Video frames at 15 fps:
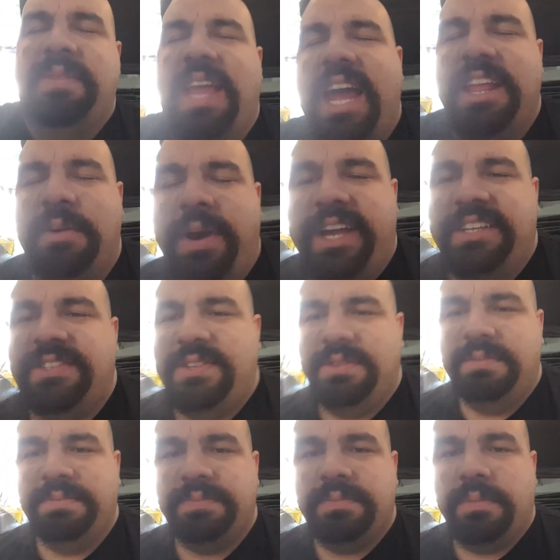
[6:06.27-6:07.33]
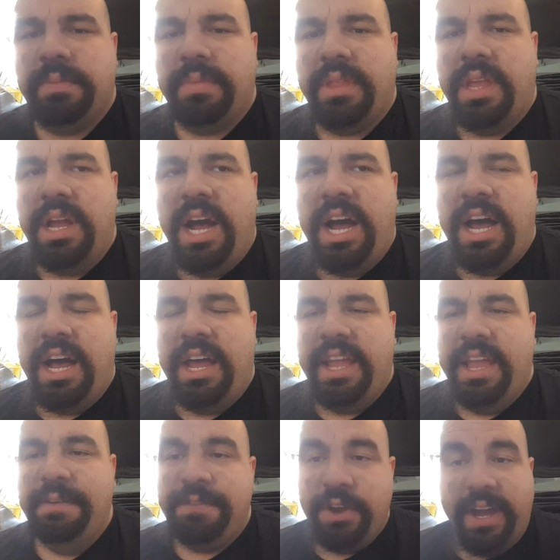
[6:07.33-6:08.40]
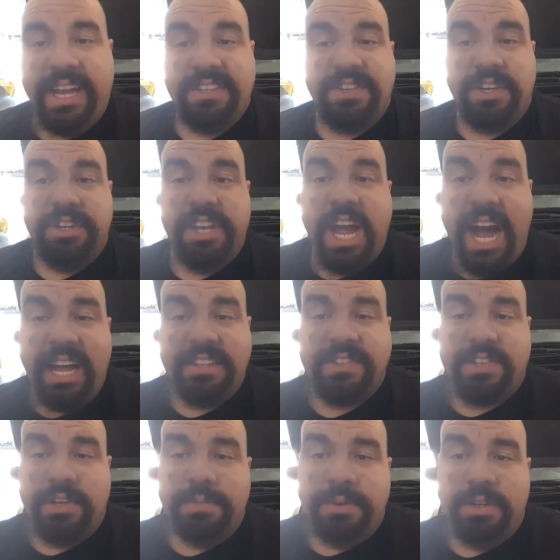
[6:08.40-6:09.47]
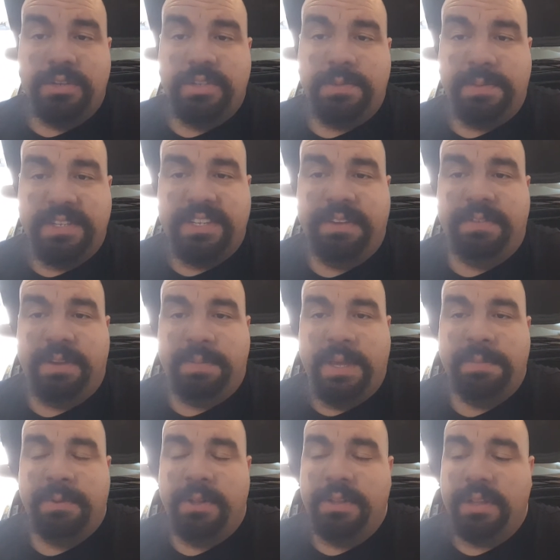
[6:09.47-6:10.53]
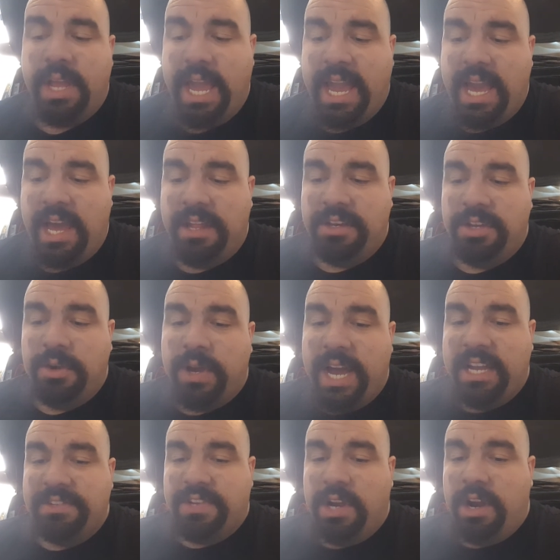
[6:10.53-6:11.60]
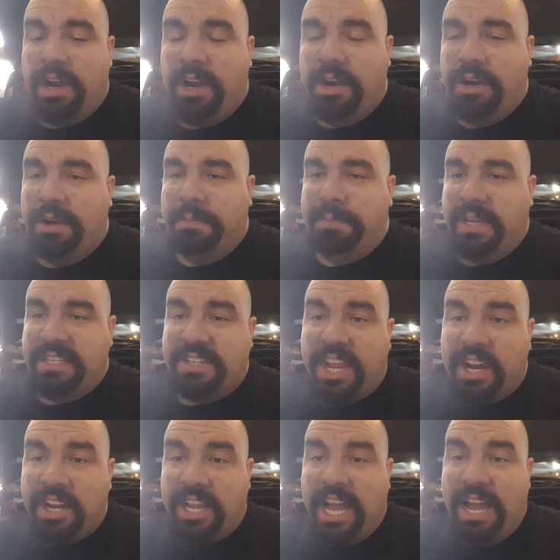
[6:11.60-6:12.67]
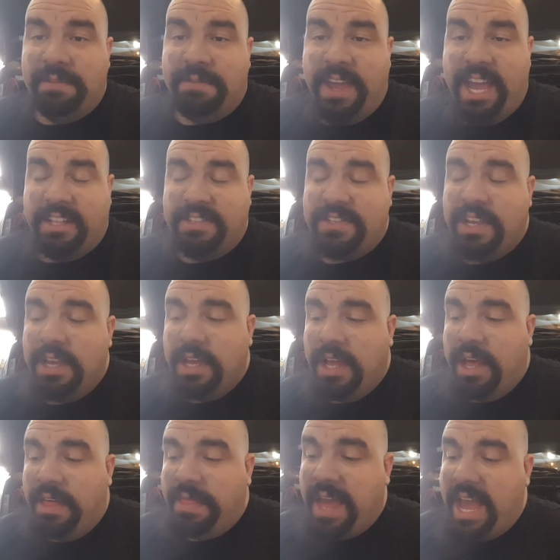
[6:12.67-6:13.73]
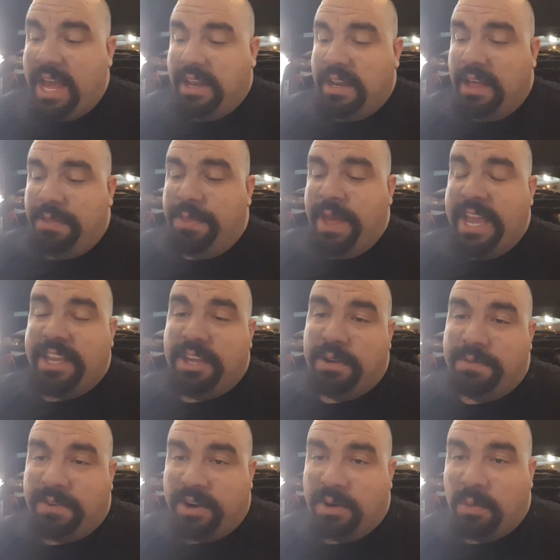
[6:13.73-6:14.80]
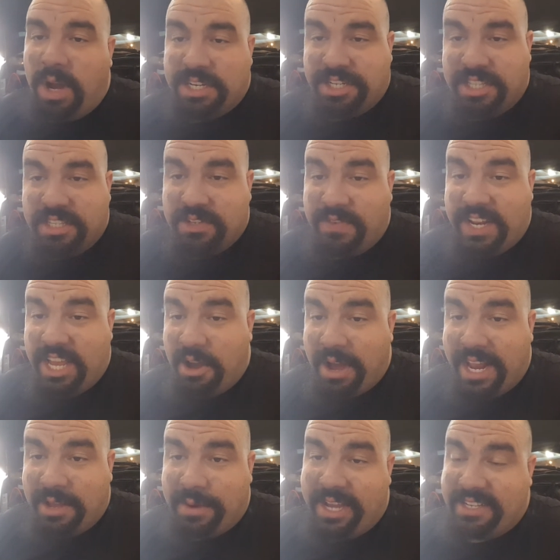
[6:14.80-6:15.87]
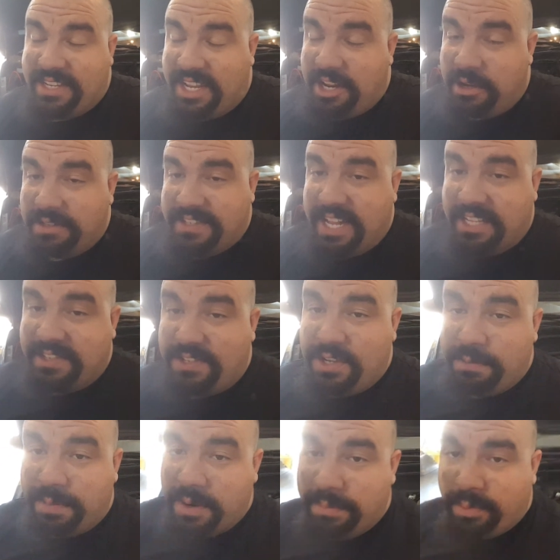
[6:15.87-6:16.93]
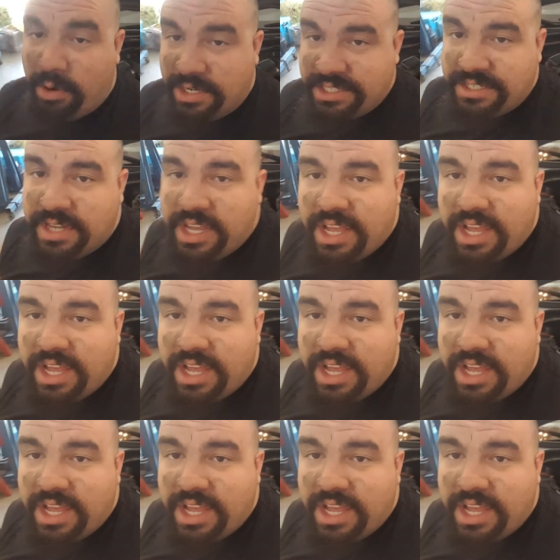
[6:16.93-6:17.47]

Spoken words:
Anyways, if you guys are not Subaru specific people and you guys are Big Scary Guy fans, then thank you for watching this video anyways. I know it's not super important,